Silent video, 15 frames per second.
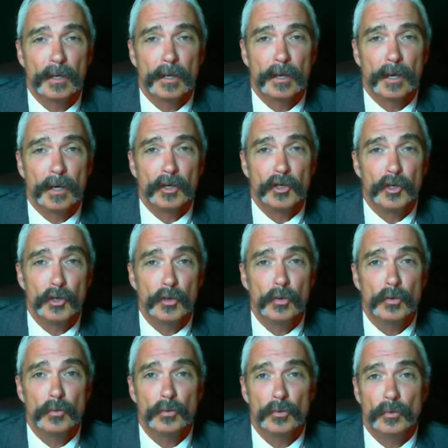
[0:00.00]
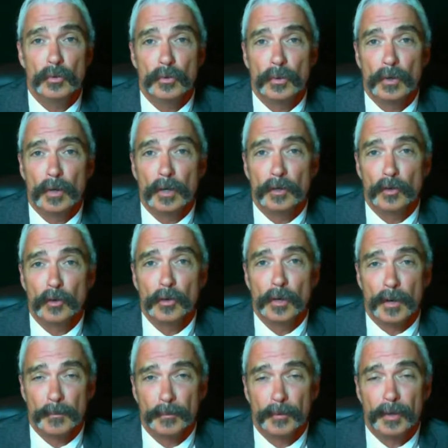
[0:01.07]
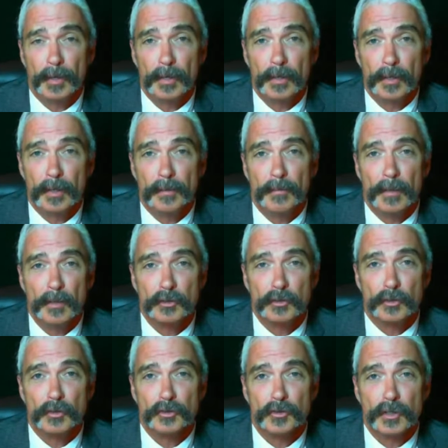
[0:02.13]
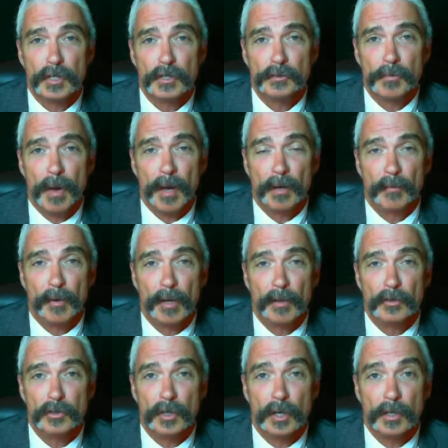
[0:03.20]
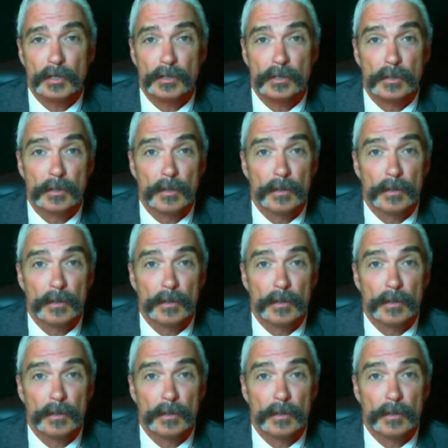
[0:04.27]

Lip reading: your company administers these background checks